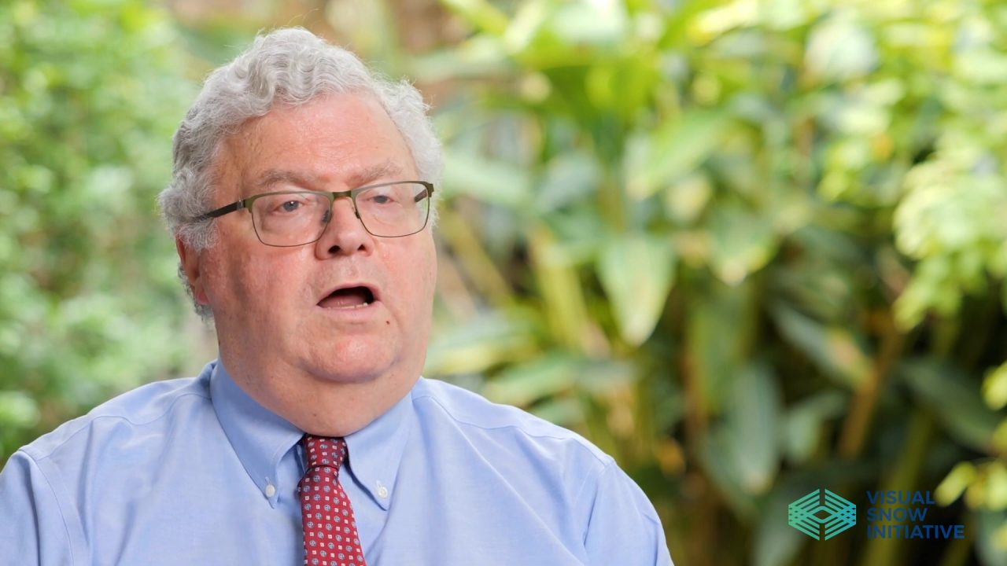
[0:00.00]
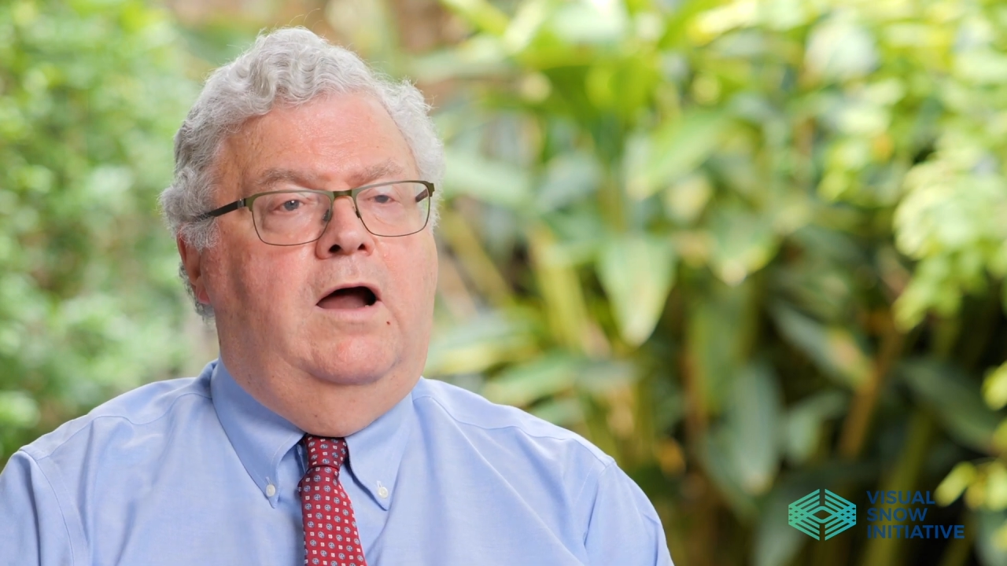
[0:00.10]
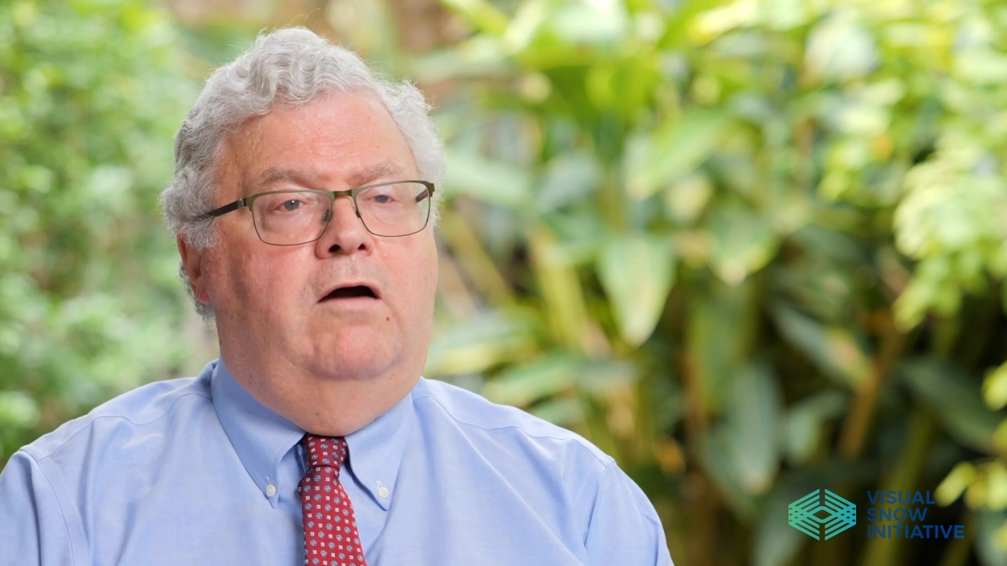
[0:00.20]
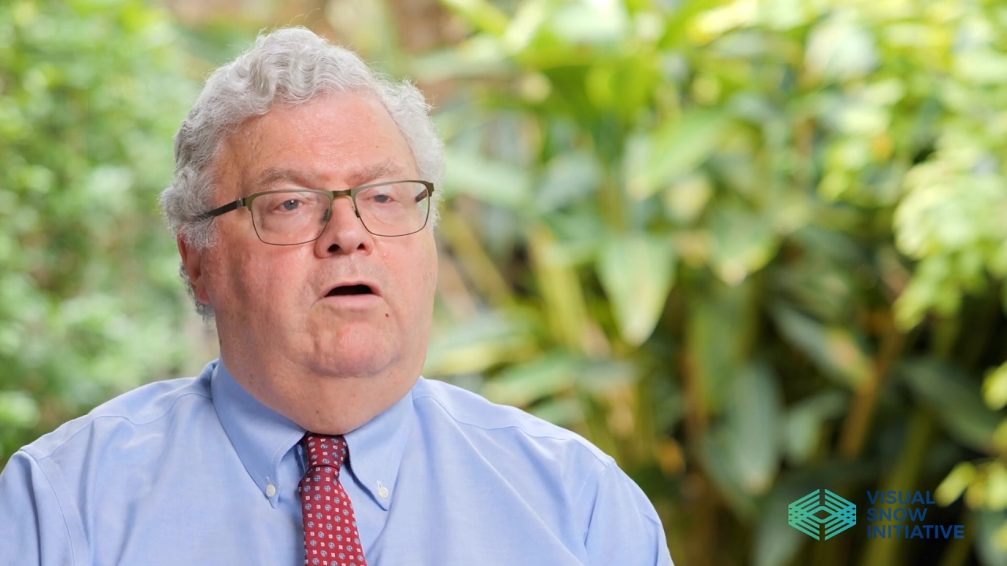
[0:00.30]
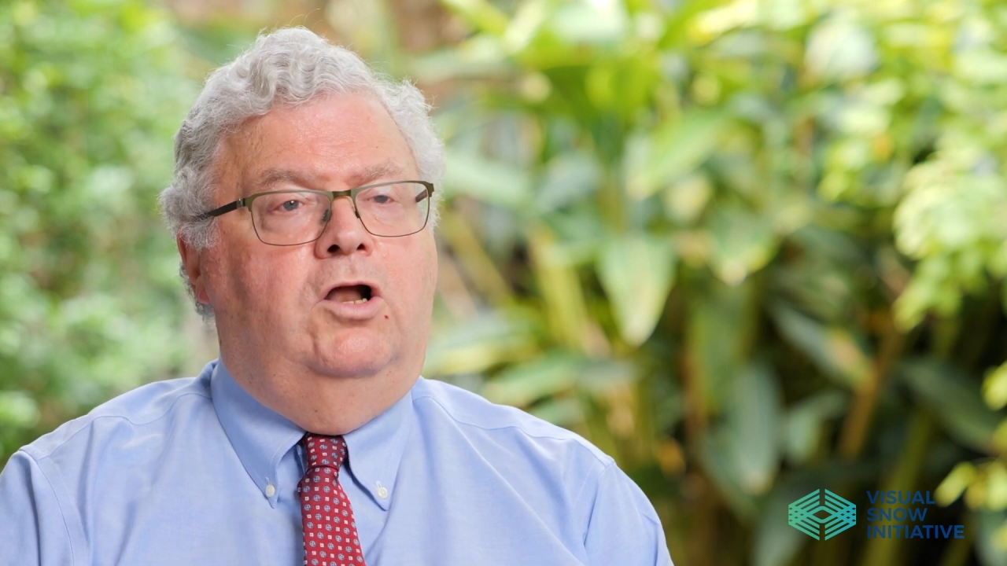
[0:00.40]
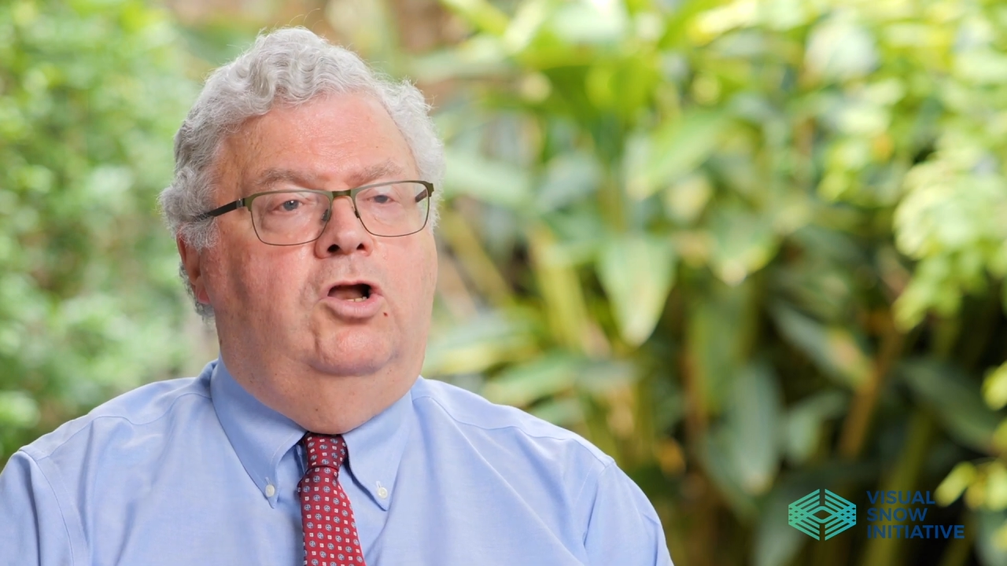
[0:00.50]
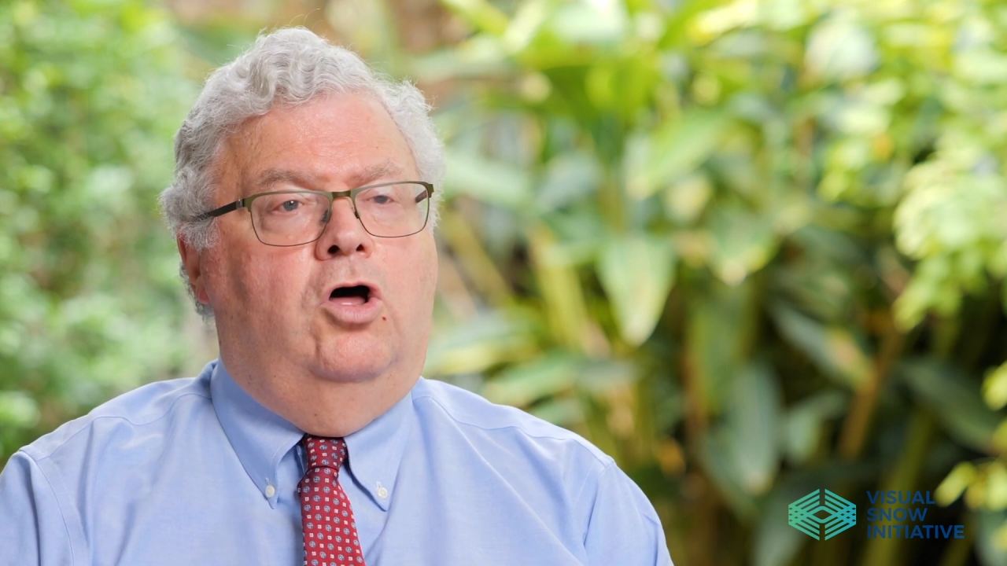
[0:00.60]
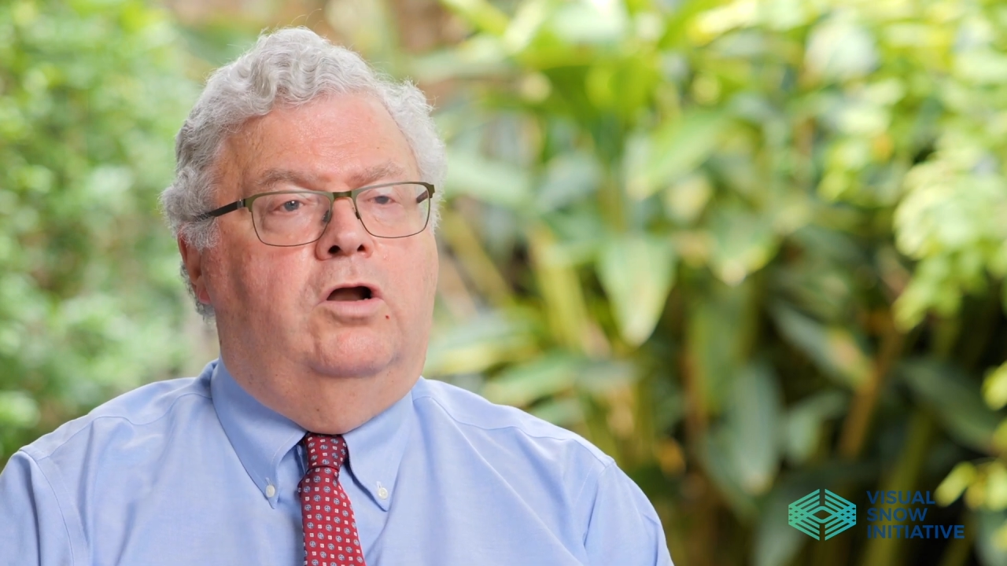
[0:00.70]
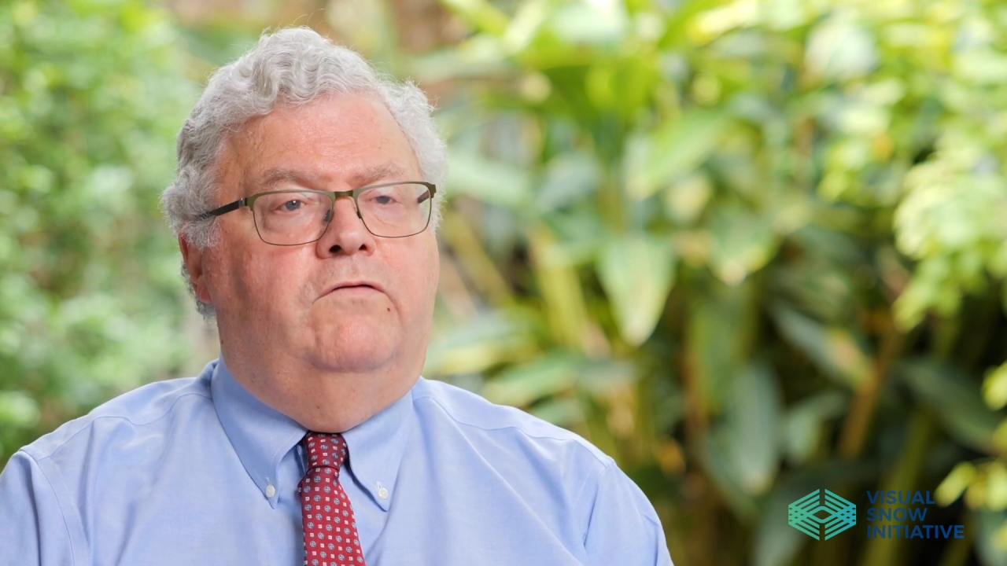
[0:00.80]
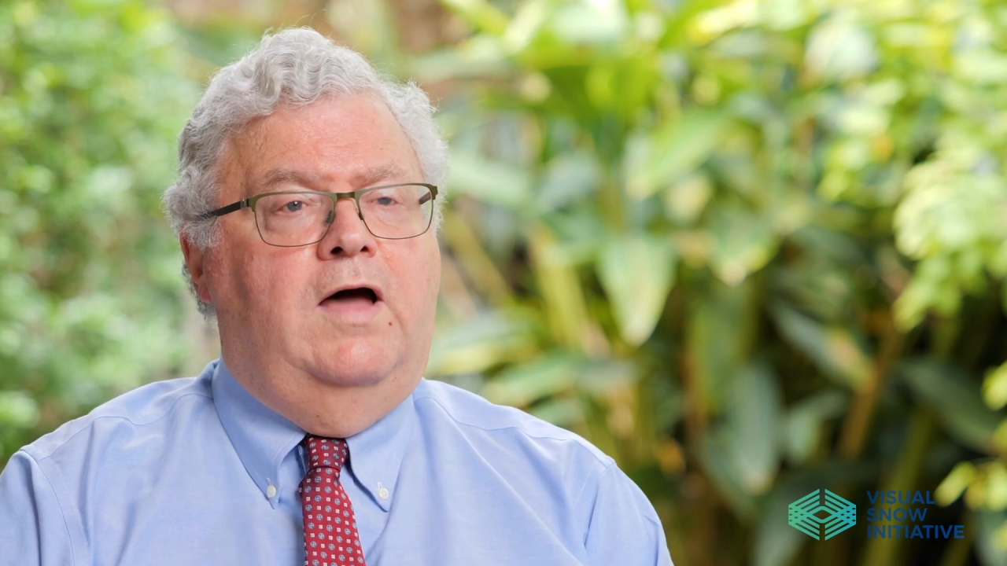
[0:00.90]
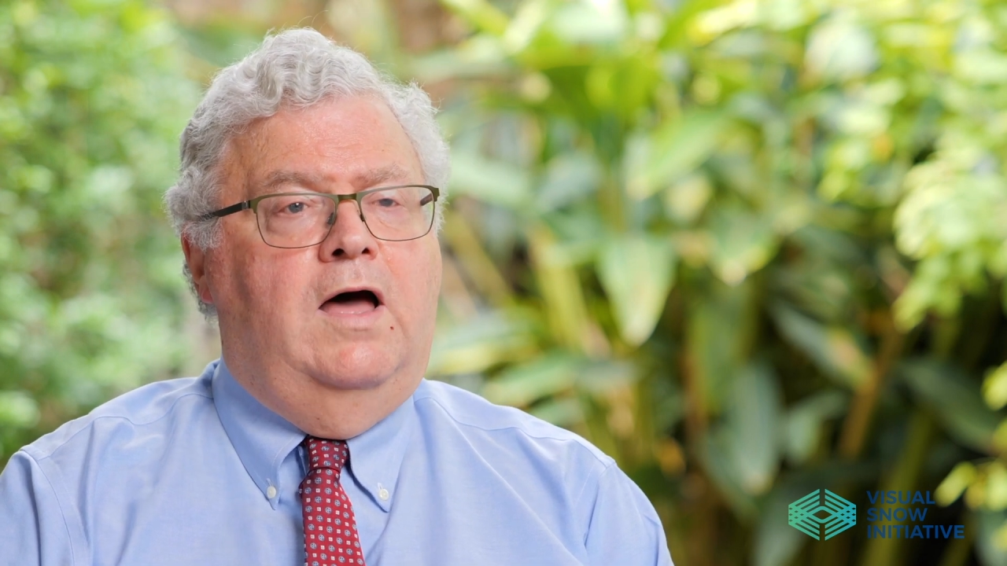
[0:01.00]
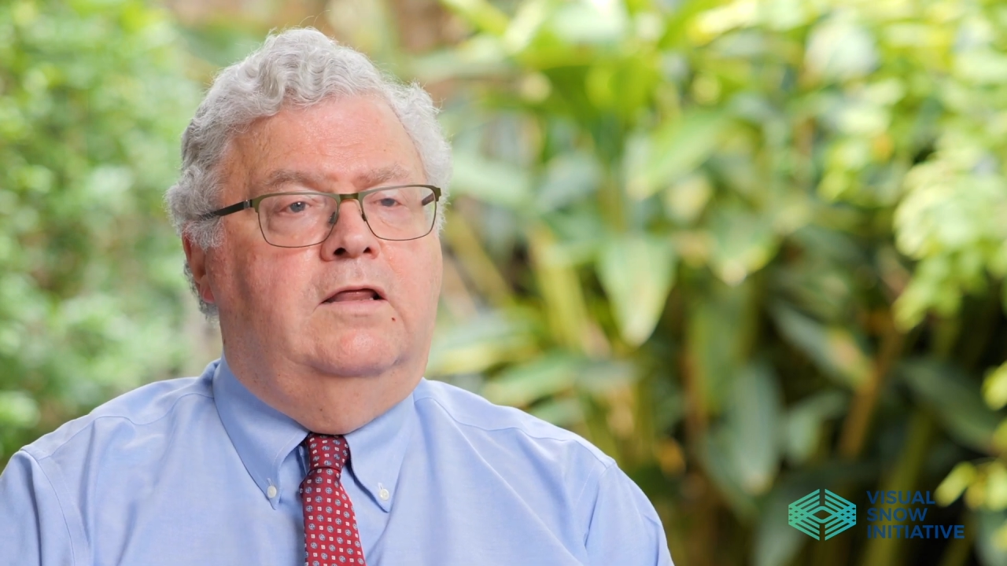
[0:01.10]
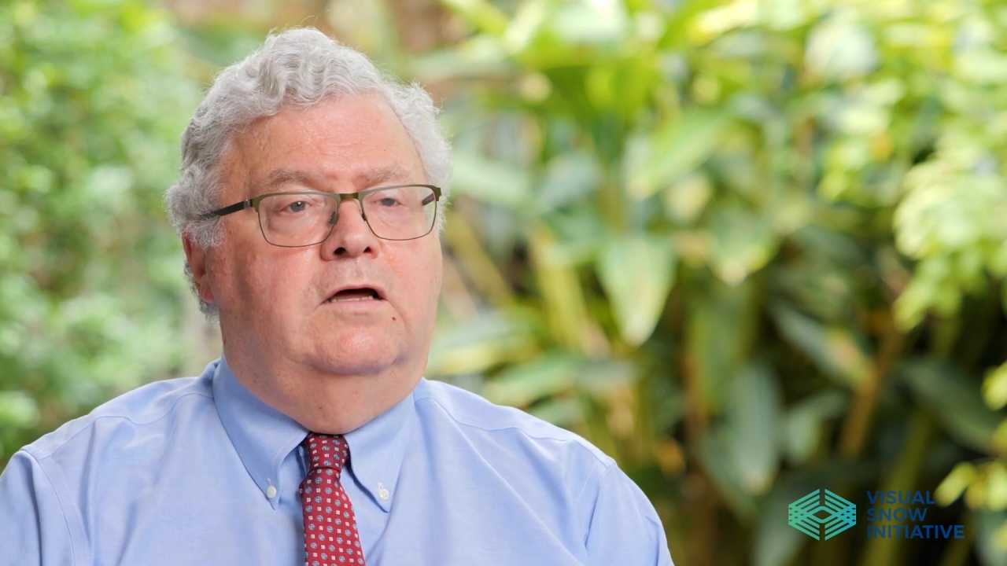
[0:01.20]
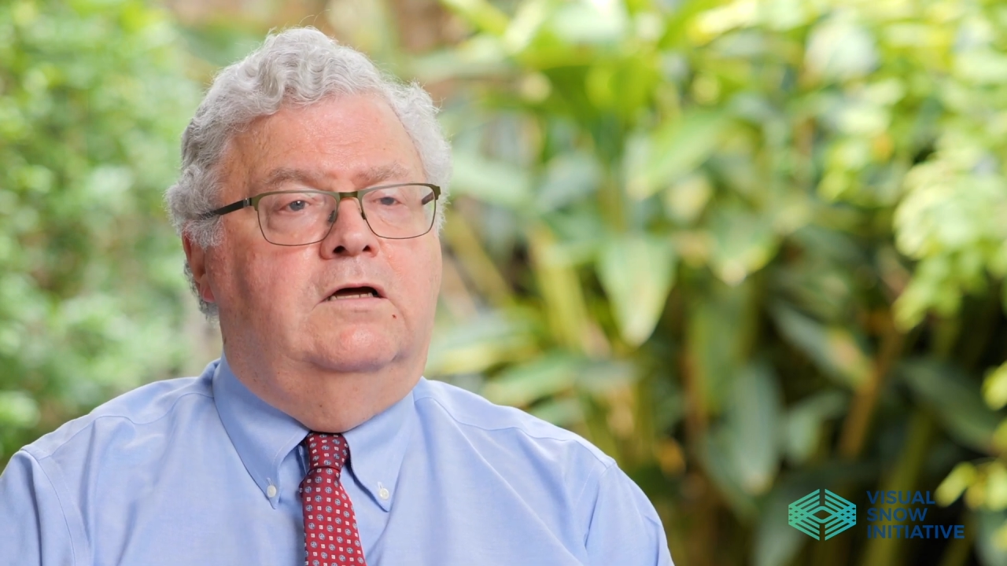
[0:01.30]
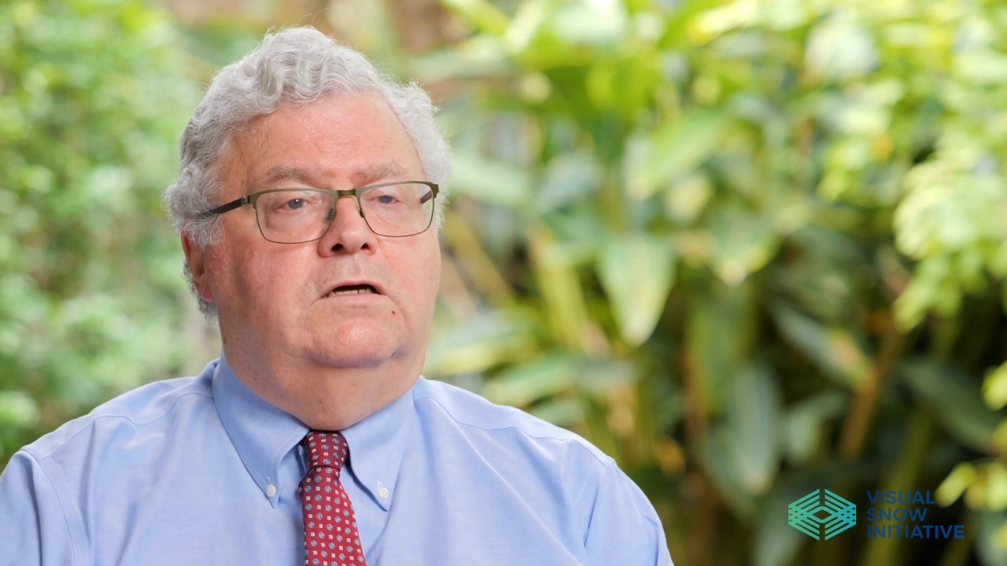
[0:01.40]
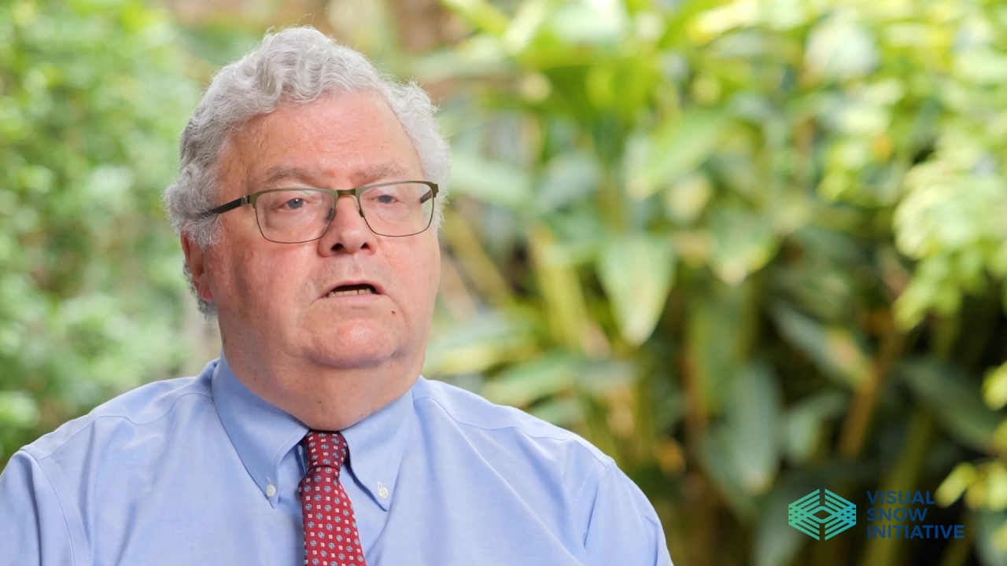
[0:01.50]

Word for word: are a lot of other